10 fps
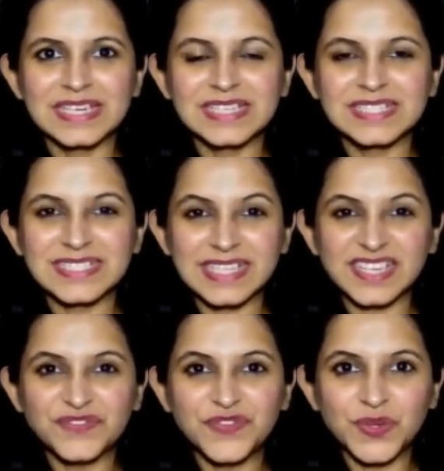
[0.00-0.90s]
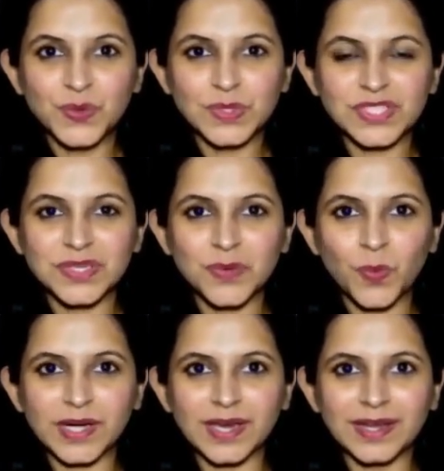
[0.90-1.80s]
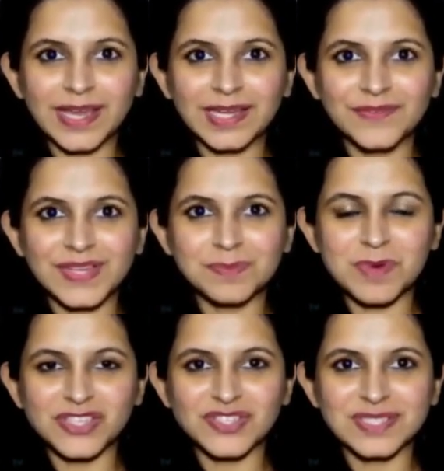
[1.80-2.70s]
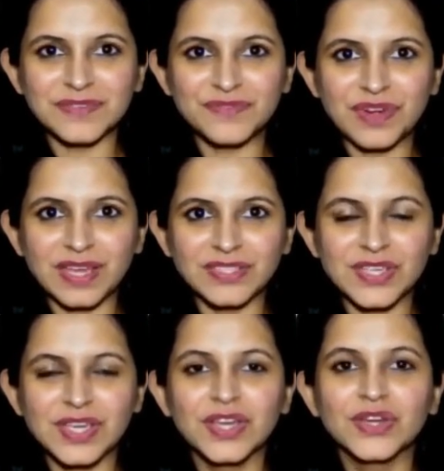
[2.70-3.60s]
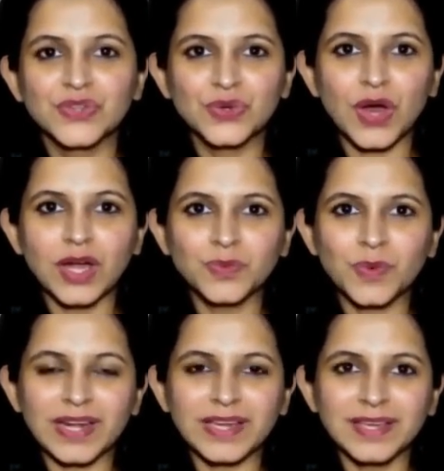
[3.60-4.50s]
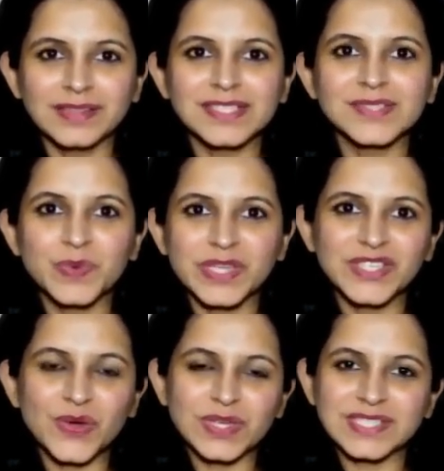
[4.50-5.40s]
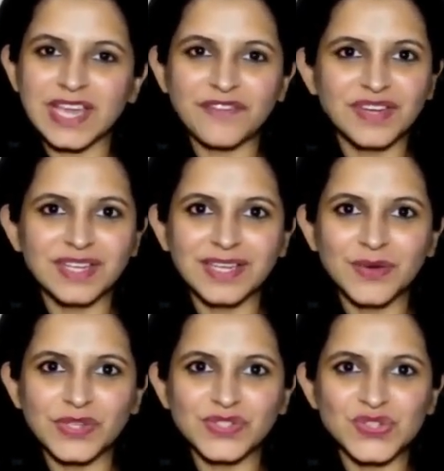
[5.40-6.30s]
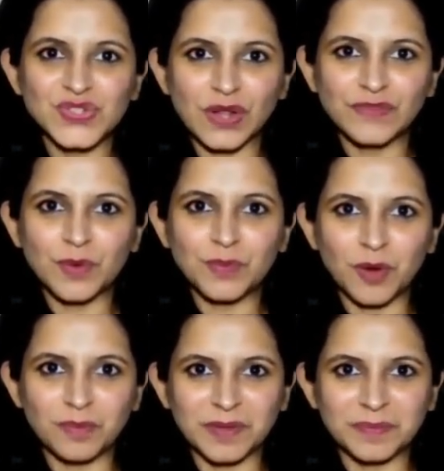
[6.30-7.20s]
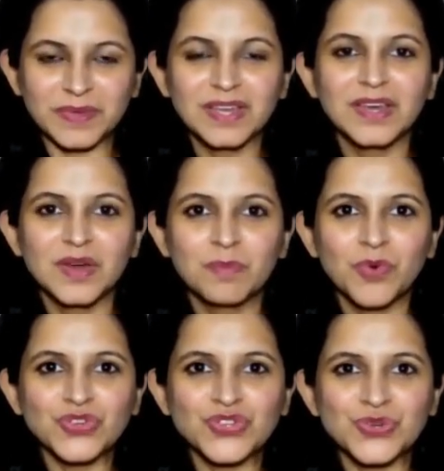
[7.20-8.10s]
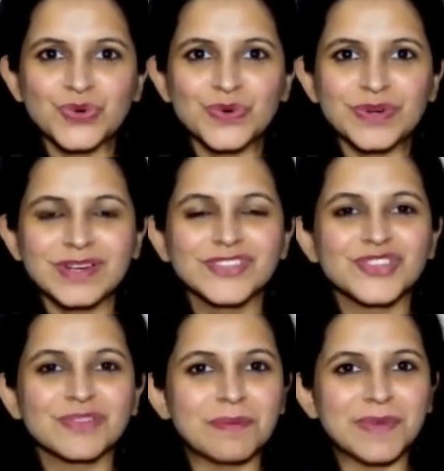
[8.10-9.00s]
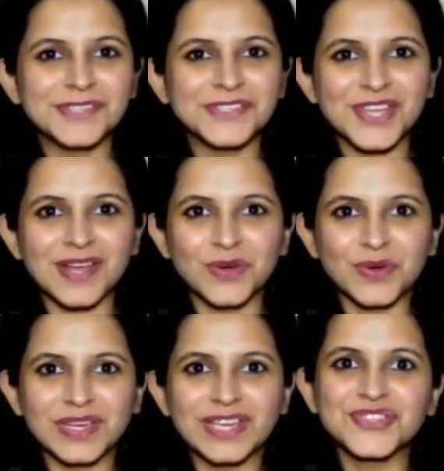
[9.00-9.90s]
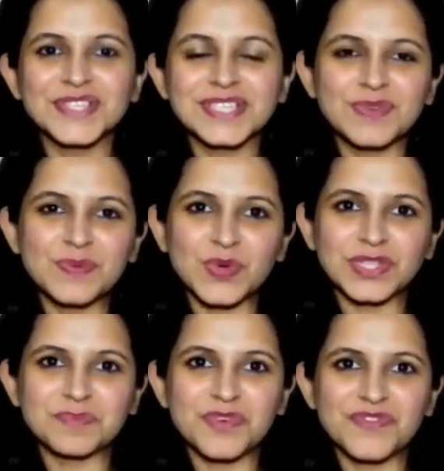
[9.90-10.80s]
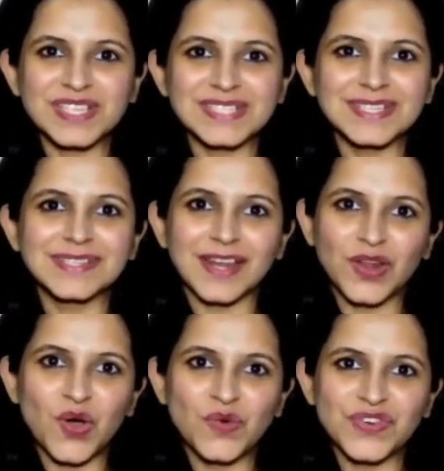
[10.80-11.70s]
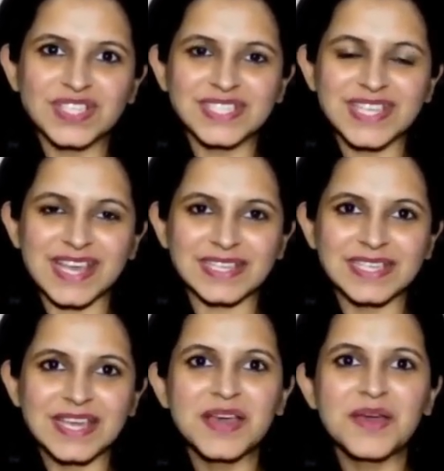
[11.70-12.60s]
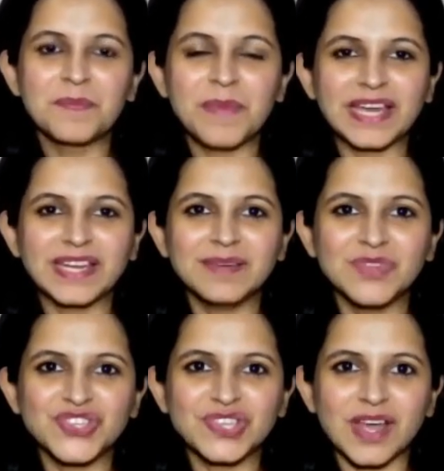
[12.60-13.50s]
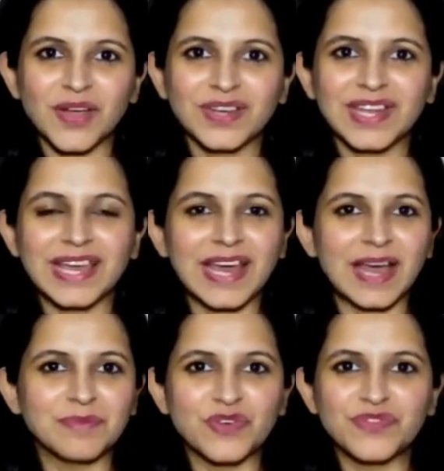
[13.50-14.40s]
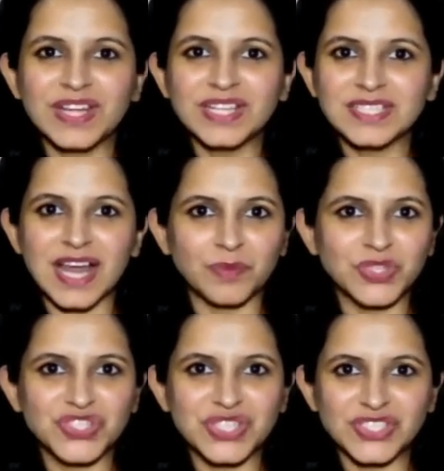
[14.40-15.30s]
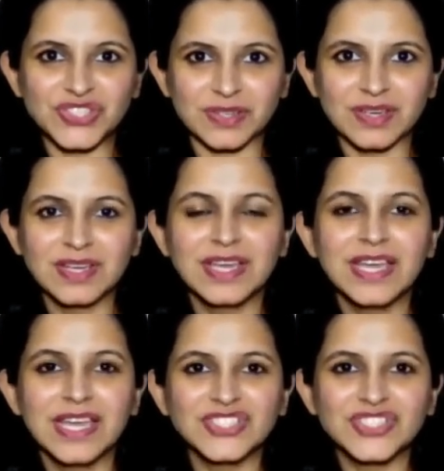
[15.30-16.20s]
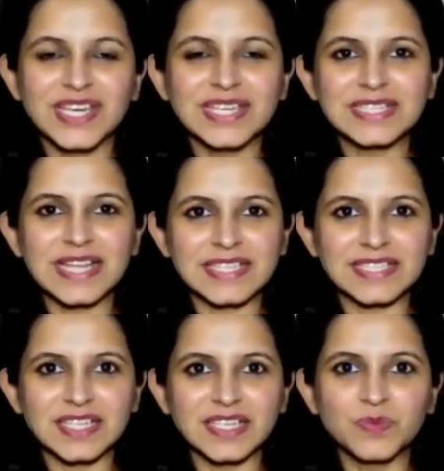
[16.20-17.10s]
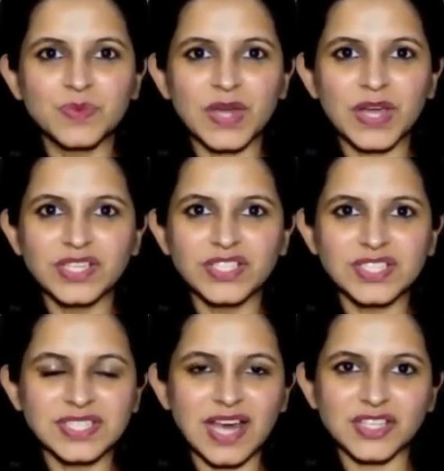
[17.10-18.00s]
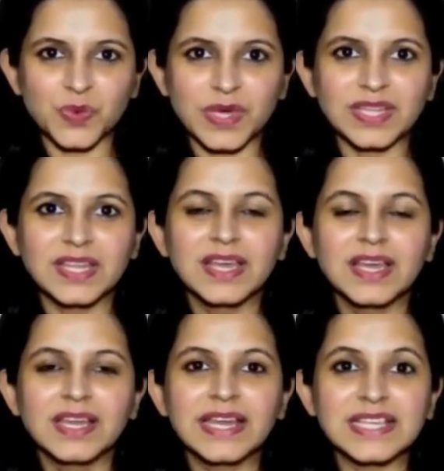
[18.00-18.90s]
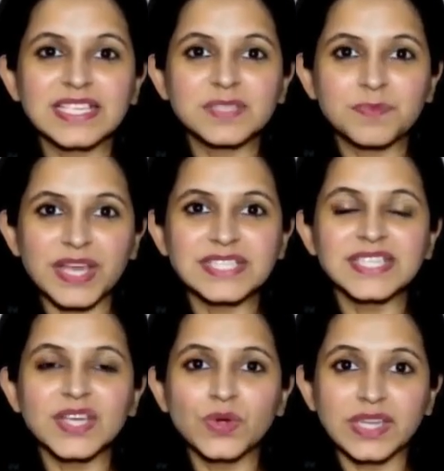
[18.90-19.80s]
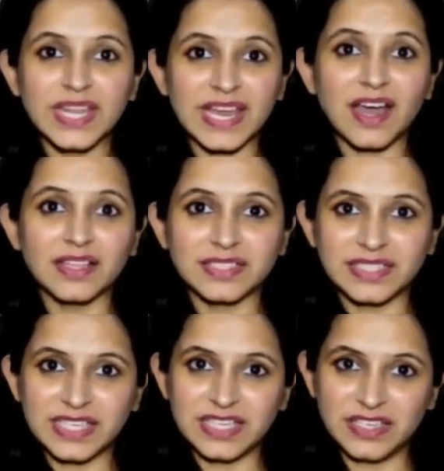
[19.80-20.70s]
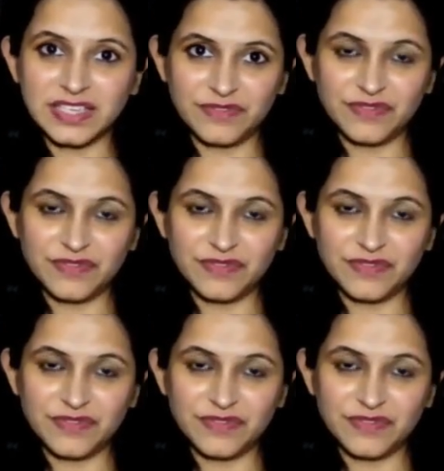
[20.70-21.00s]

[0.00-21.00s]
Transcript: Still confused? What are negative expressions in French? Do not worry, this video is definitely going to solve your problem. Bonjour, je m'appelle Shagun et je suis votre professeur de la langue française. My name is Shagun and I am your French language teacher. In today's lesson, we are going to start with les expressions négatives.